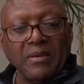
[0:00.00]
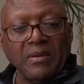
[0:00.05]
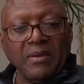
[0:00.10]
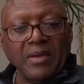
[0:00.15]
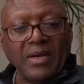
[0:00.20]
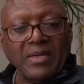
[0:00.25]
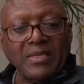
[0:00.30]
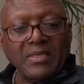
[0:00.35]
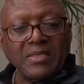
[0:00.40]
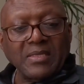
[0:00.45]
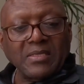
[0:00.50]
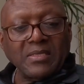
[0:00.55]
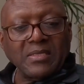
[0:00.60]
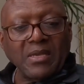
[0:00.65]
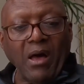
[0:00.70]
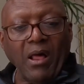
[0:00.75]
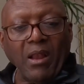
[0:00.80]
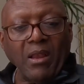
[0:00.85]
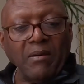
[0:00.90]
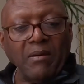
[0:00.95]
a
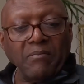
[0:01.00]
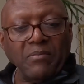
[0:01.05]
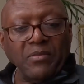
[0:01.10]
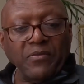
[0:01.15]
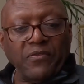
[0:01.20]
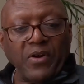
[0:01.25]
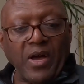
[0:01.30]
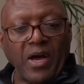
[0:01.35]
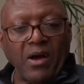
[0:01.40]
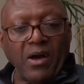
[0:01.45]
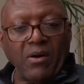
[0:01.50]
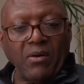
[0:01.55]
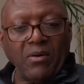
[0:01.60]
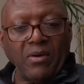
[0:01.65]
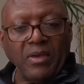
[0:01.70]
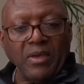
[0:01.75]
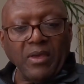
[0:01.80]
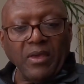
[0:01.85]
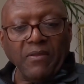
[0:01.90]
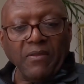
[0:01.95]
solemn vow
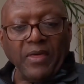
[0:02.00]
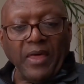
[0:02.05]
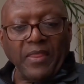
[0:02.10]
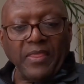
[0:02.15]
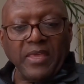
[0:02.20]
that